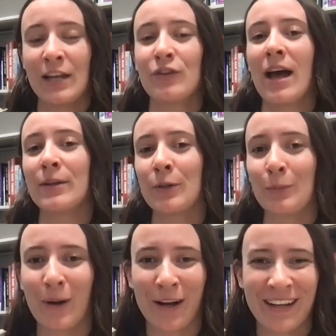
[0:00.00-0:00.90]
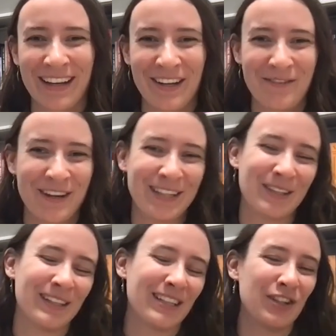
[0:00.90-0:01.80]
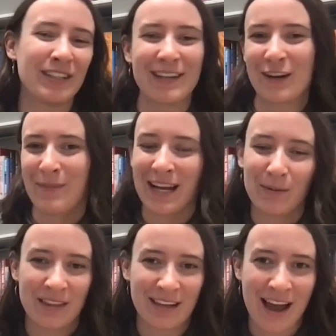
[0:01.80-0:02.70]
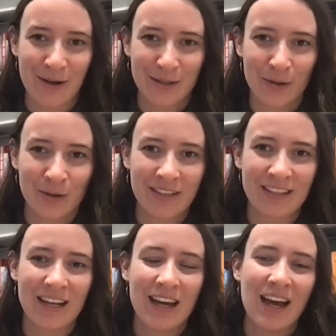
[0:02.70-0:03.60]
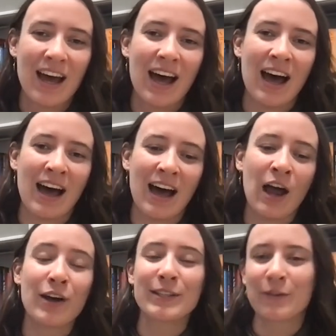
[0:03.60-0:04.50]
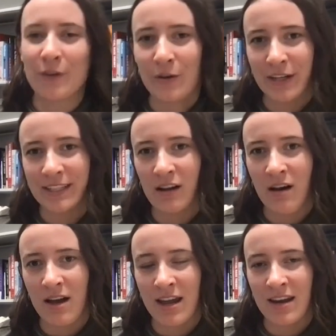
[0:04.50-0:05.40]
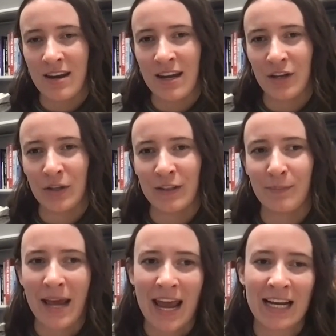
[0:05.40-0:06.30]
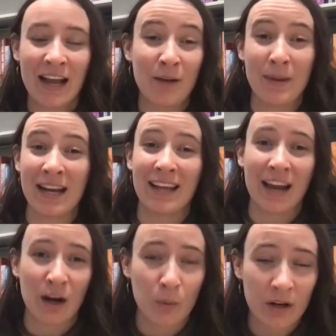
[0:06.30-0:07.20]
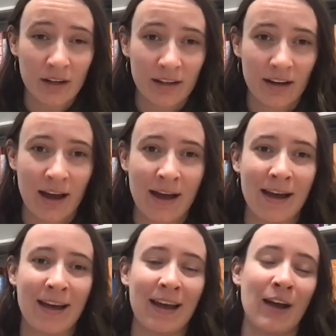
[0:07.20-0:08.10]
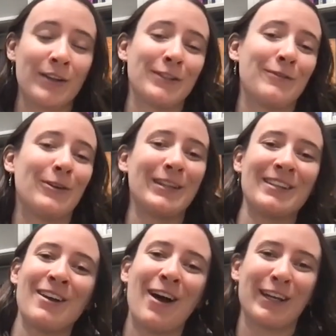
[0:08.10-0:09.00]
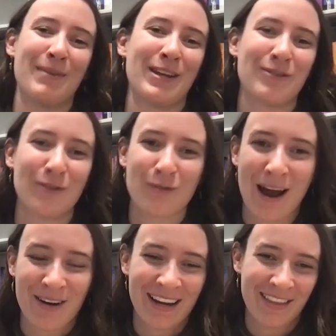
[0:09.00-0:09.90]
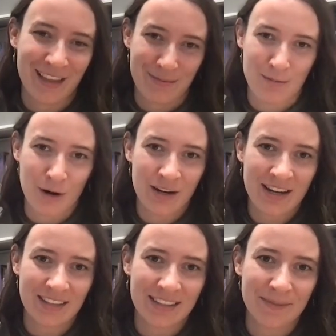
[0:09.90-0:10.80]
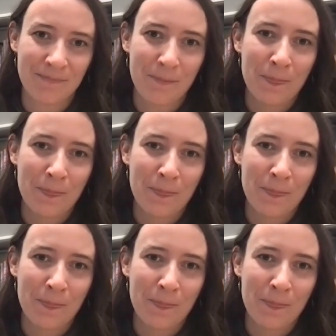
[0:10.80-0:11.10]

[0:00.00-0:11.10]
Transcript: intra-household bargaining, right? So decisions that are made within households. I also focus on issues of paid and unpaid care work. I also focus on occupational crowding and labor markets.